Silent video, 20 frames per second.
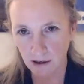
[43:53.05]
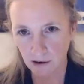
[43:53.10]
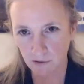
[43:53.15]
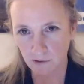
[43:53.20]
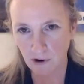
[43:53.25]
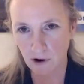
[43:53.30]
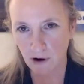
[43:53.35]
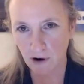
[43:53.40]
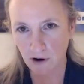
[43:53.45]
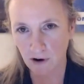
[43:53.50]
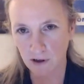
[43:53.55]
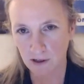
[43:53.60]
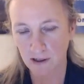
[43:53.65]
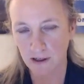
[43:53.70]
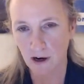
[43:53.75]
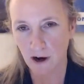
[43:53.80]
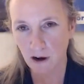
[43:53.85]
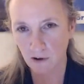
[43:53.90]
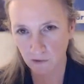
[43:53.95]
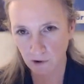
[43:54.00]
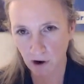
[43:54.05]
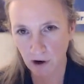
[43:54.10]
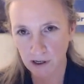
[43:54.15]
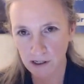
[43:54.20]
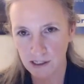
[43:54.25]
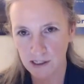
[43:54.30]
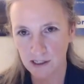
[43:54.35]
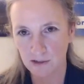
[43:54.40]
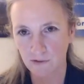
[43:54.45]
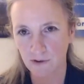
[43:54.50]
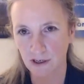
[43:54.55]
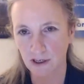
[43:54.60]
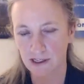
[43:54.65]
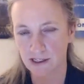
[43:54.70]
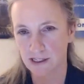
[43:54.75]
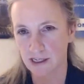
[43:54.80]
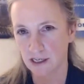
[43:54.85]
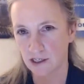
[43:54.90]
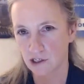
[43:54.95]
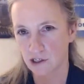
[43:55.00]
of our
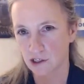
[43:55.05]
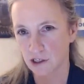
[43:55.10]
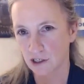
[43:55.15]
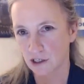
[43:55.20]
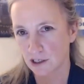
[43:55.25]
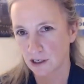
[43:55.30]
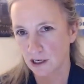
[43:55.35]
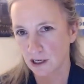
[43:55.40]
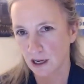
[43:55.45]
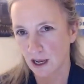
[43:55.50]
civilization.